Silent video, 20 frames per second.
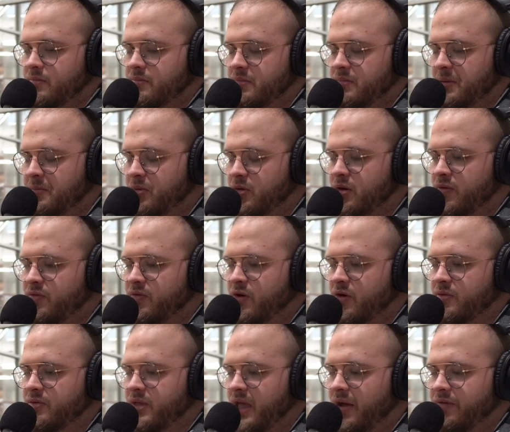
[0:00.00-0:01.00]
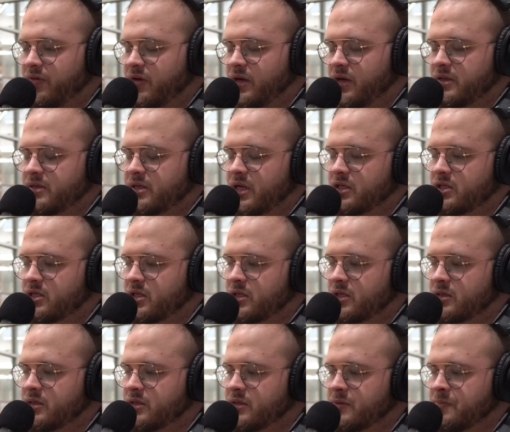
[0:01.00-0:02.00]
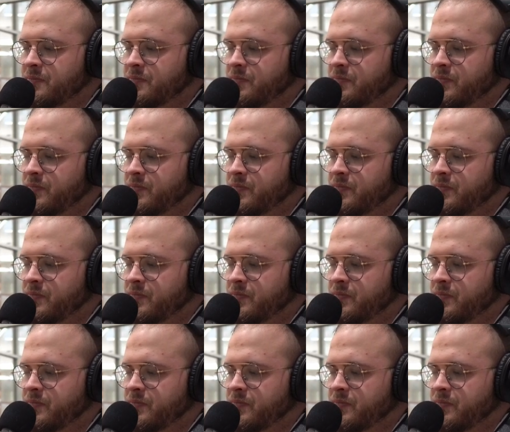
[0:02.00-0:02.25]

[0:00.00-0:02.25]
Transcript: people convert, they have good intentions.